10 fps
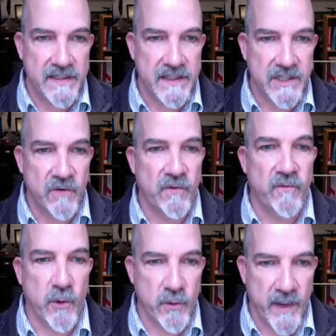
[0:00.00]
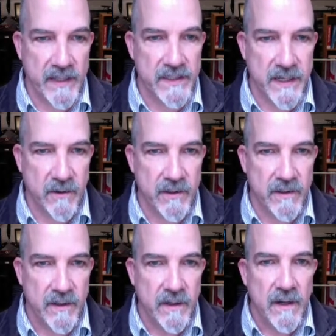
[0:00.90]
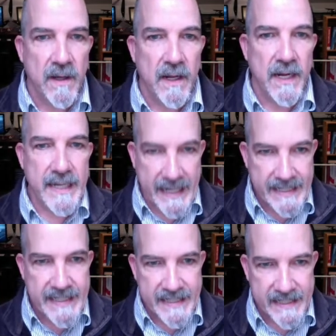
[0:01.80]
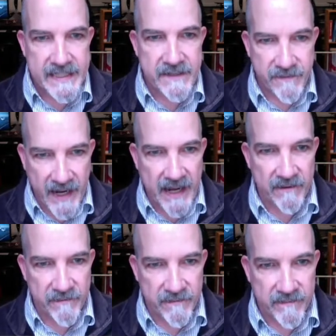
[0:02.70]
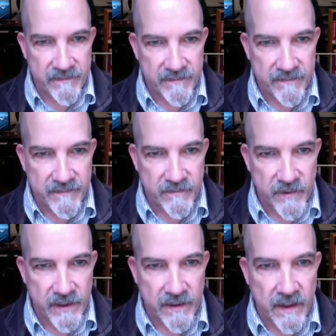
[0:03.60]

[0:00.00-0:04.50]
That's over 400 miles an hour in 1965. Right?